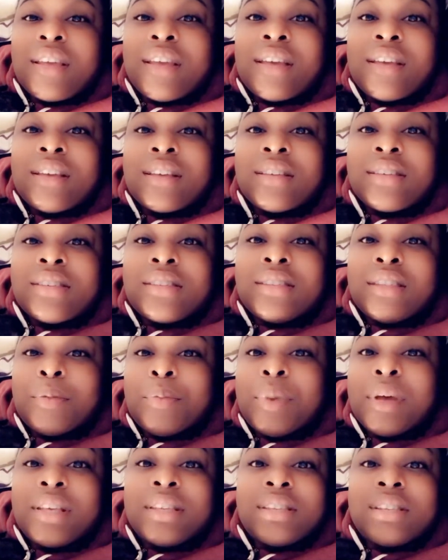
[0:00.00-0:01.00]
is the
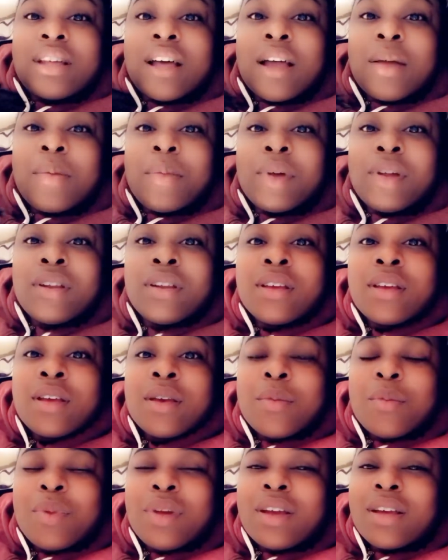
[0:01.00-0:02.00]
best timing
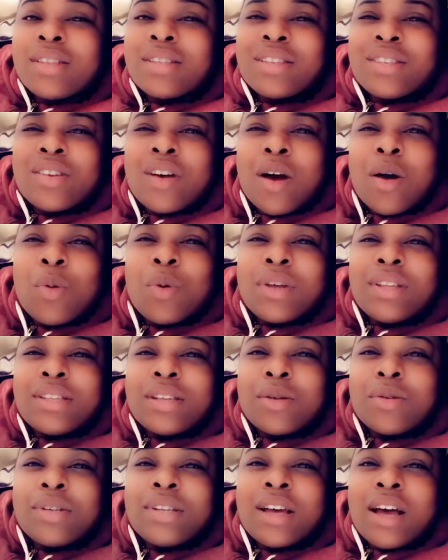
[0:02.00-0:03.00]
because it's always
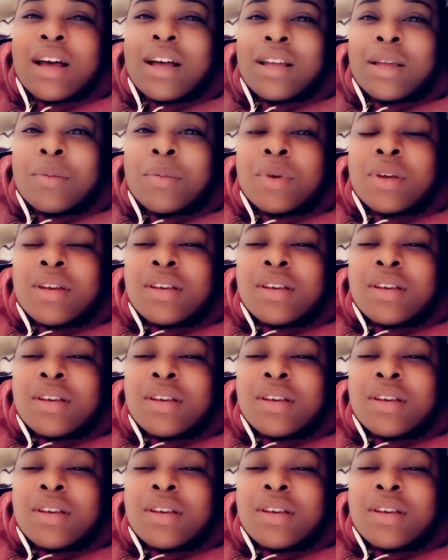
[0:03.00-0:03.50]
on time.